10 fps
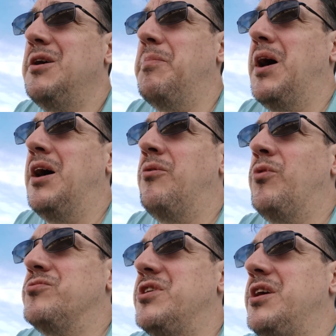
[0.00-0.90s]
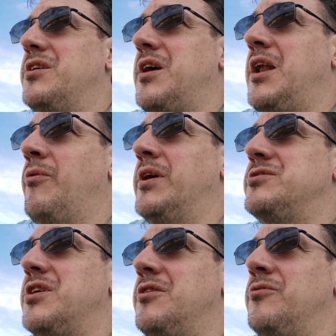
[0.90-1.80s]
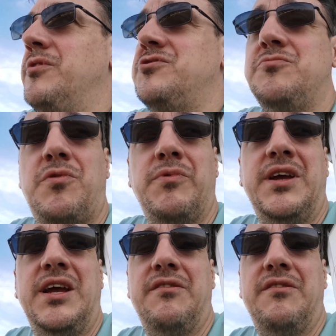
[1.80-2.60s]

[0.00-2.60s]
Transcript: but we'll see. Anyway, so this is probably